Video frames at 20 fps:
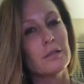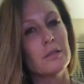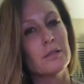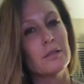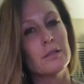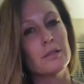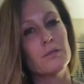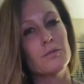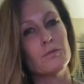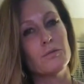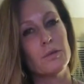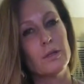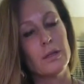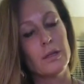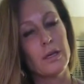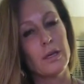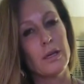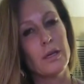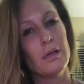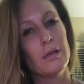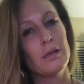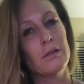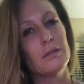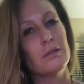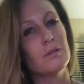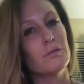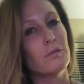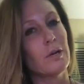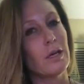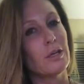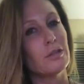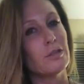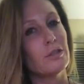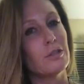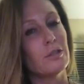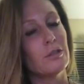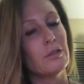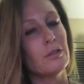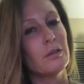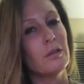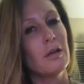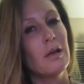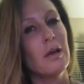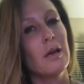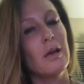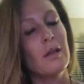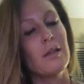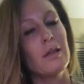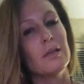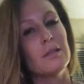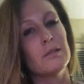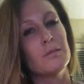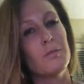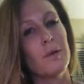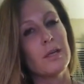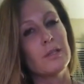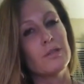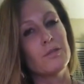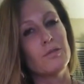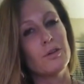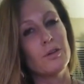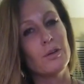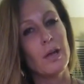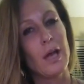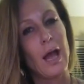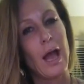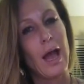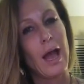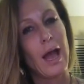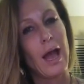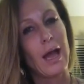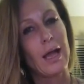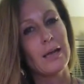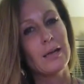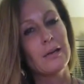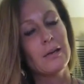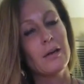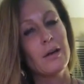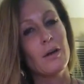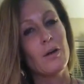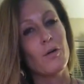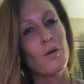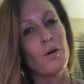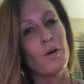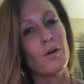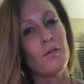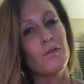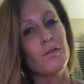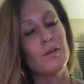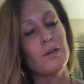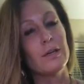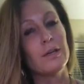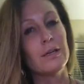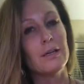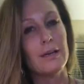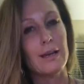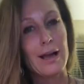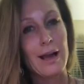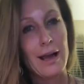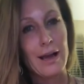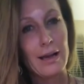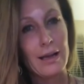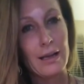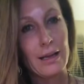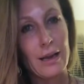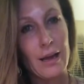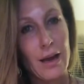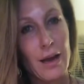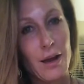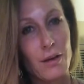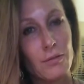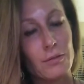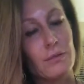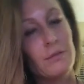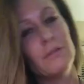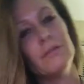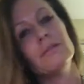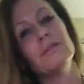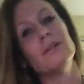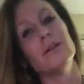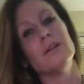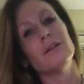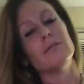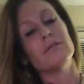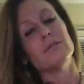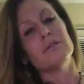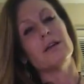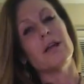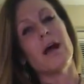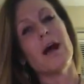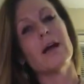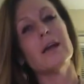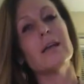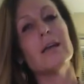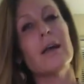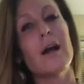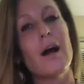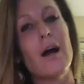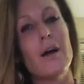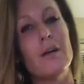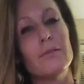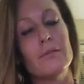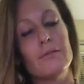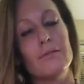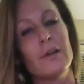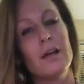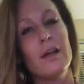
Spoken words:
Is this really the direction that is best for you to head, or if you need to knock it out, you know, knock it out.